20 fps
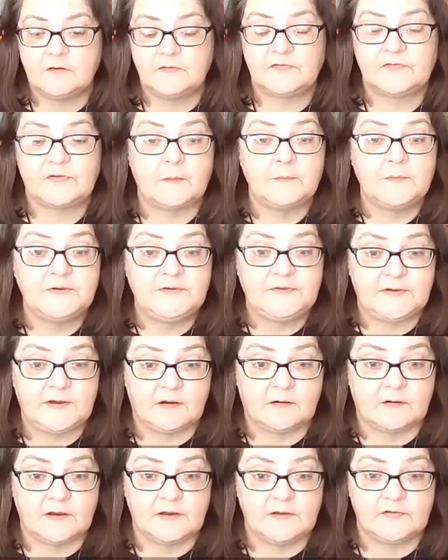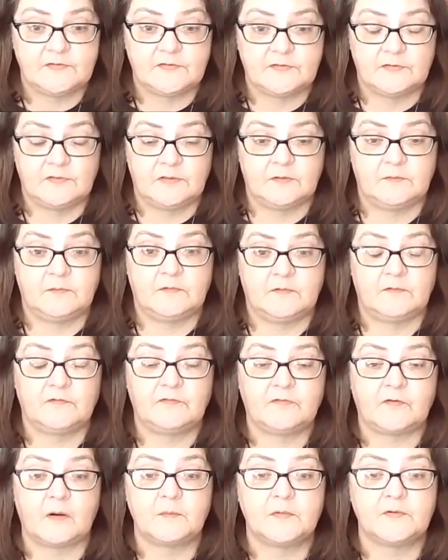cemeteries. The
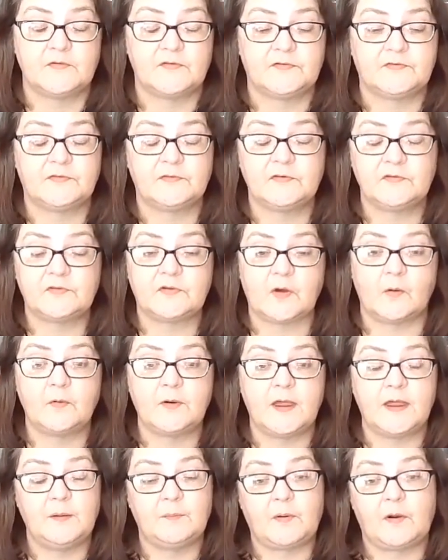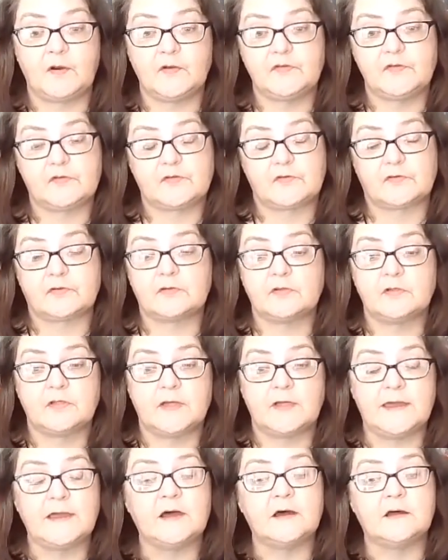farmers donated parcels of their
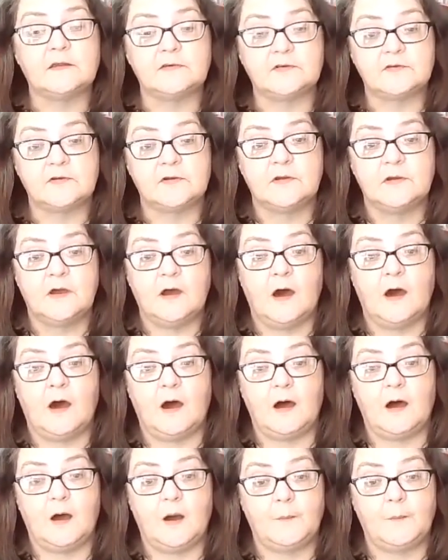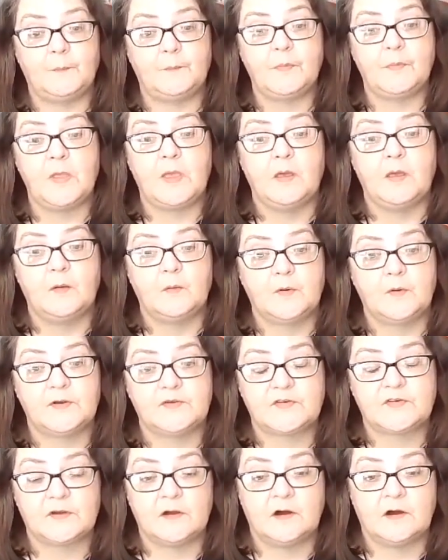land,
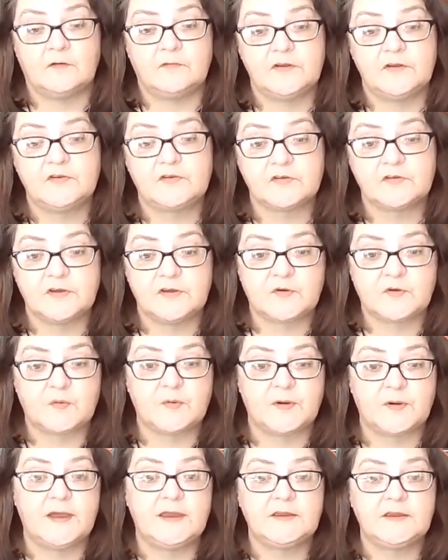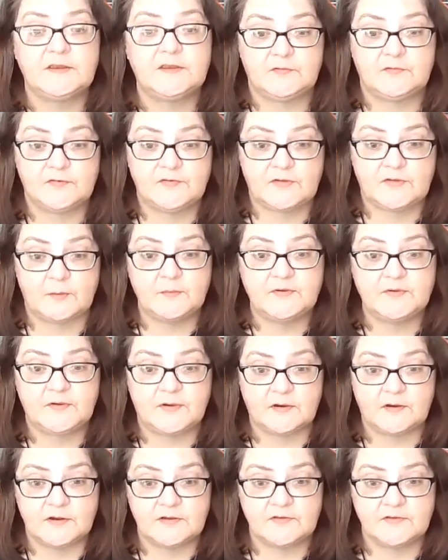which eventually created different
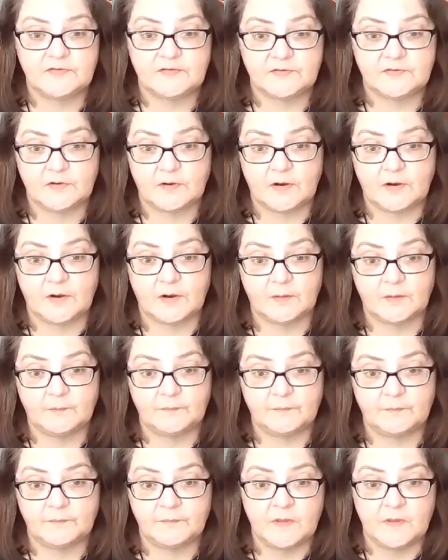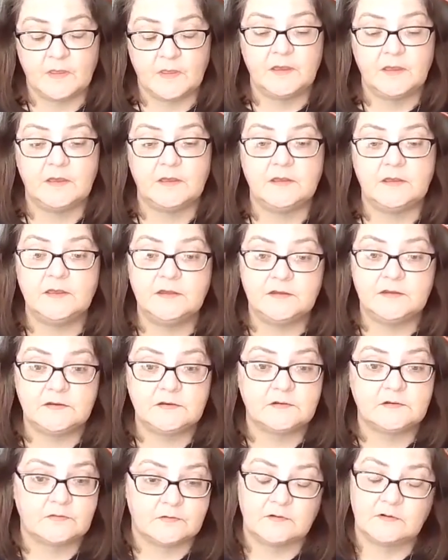cemeteries
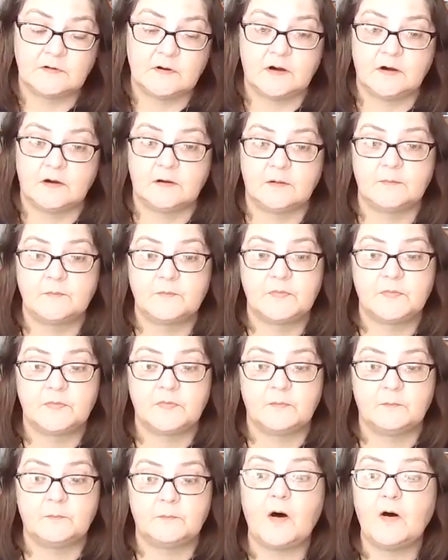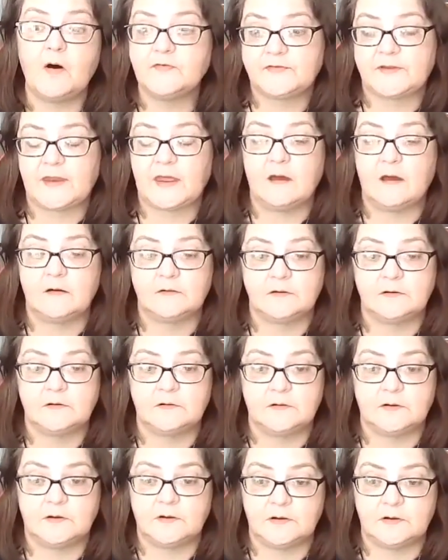in Ballstown.